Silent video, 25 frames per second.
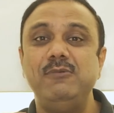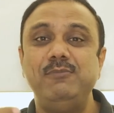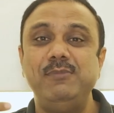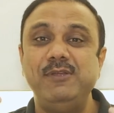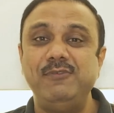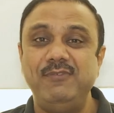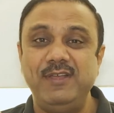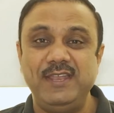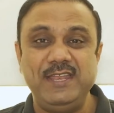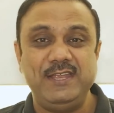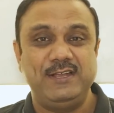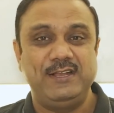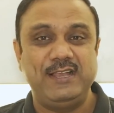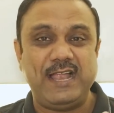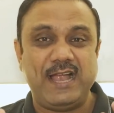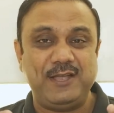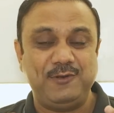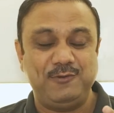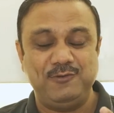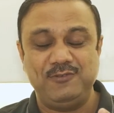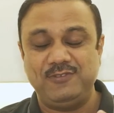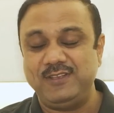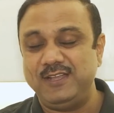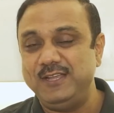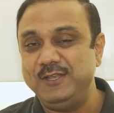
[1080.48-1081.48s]
we'll be very
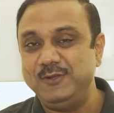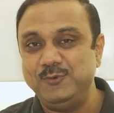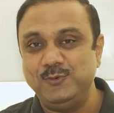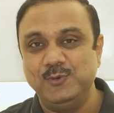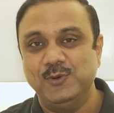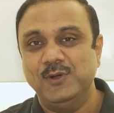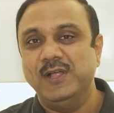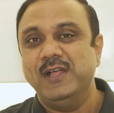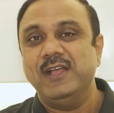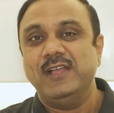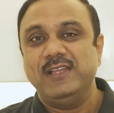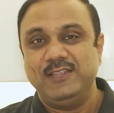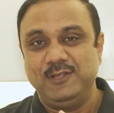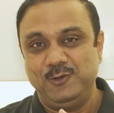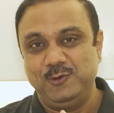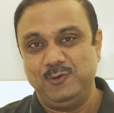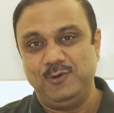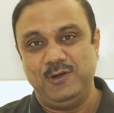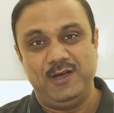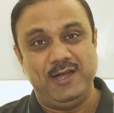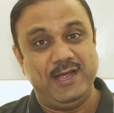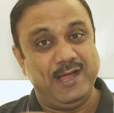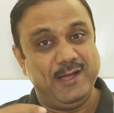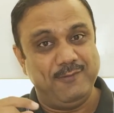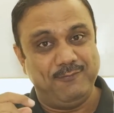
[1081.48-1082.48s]
glad to send you, you
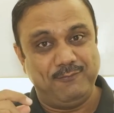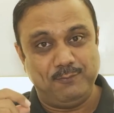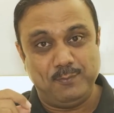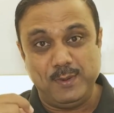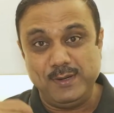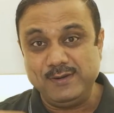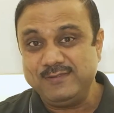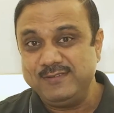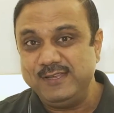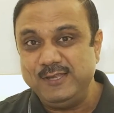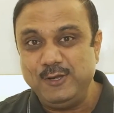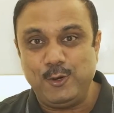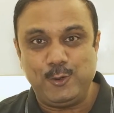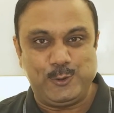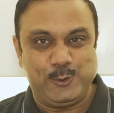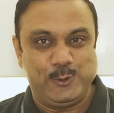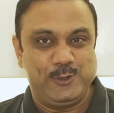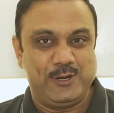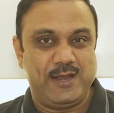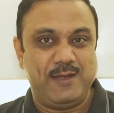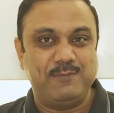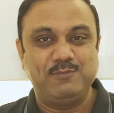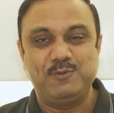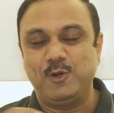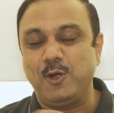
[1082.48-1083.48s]
know, a personally
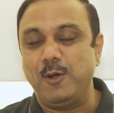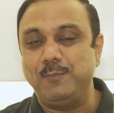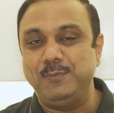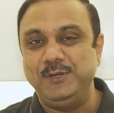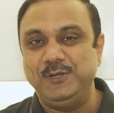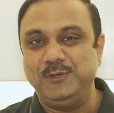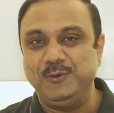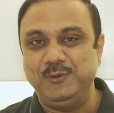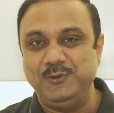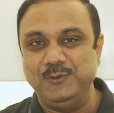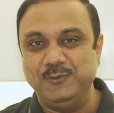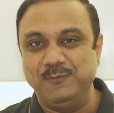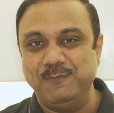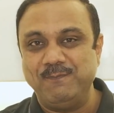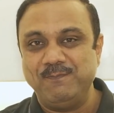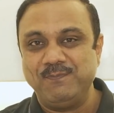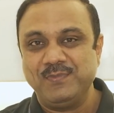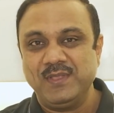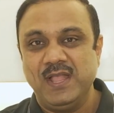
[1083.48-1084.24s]
autographed copy to you.